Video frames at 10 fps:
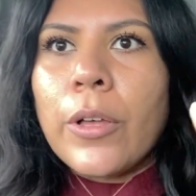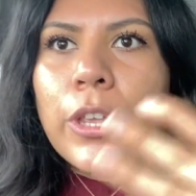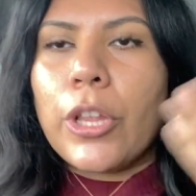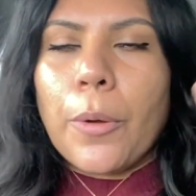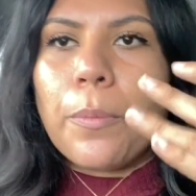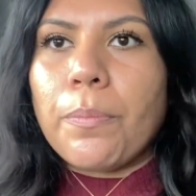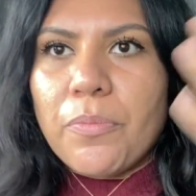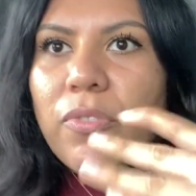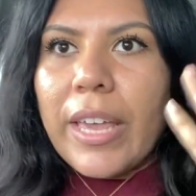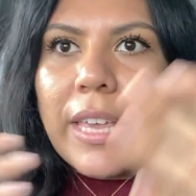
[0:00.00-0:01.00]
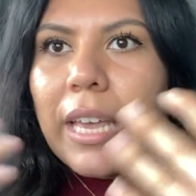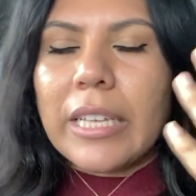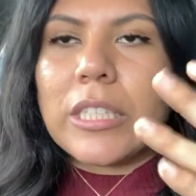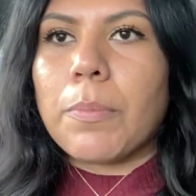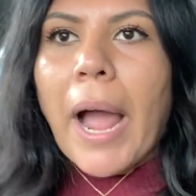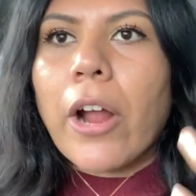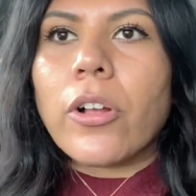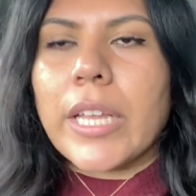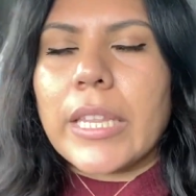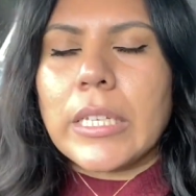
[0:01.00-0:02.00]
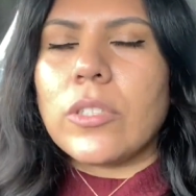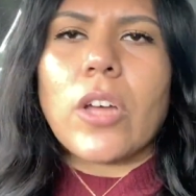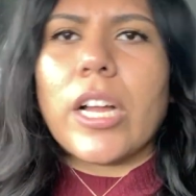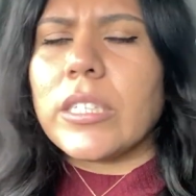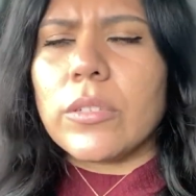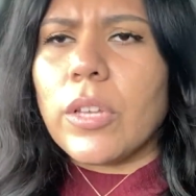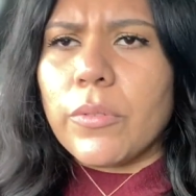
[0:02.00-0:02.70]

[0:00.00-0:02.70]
you know, thinking and spiraling these thoughts. It